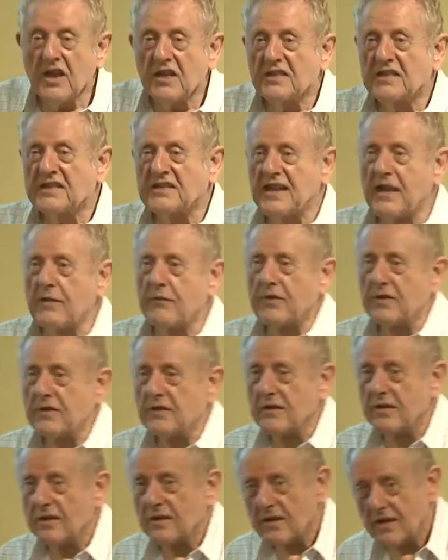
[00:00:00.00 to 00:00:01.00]

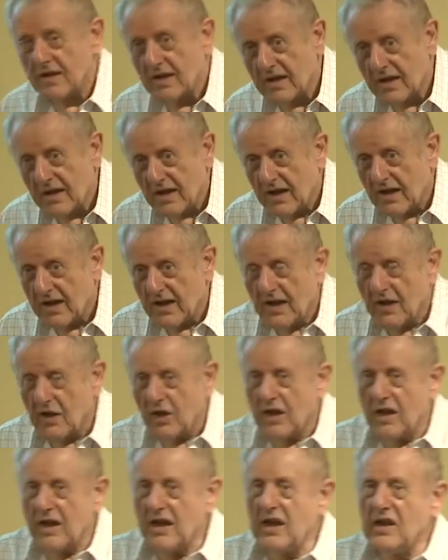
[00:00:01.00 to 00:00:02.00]
Seven
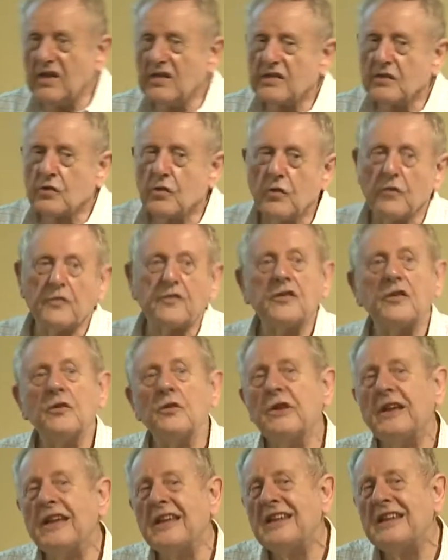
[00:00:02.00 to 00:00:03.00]
is
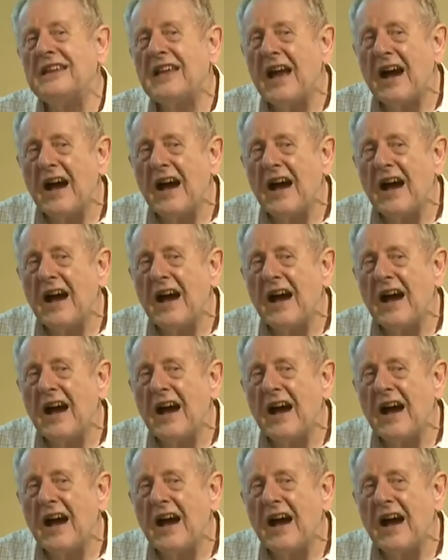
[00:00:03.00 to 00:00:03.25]
concerning